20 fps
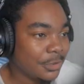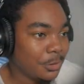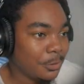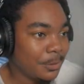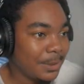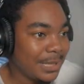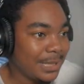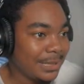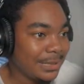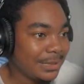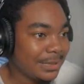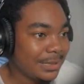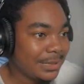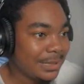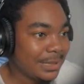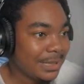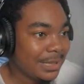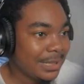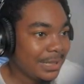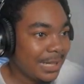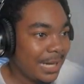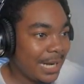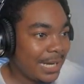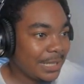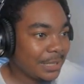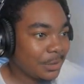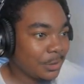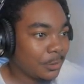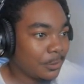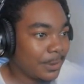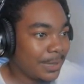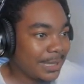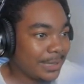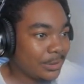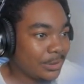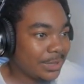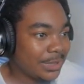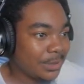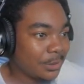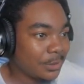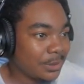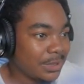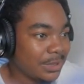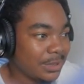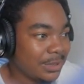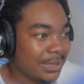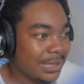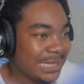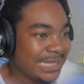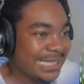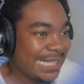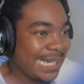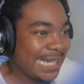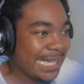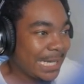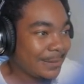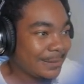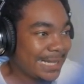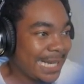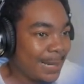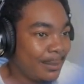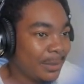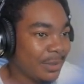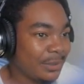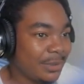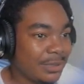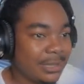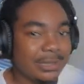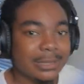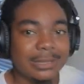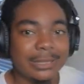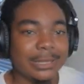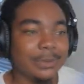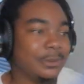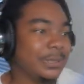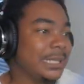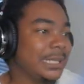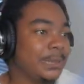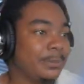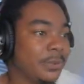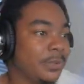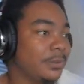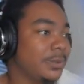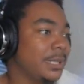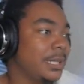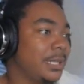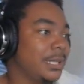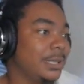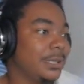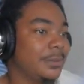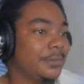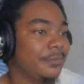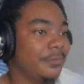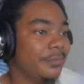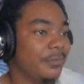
no way. Ain't no way you just gonna take out that bird. Yo, did the bird die?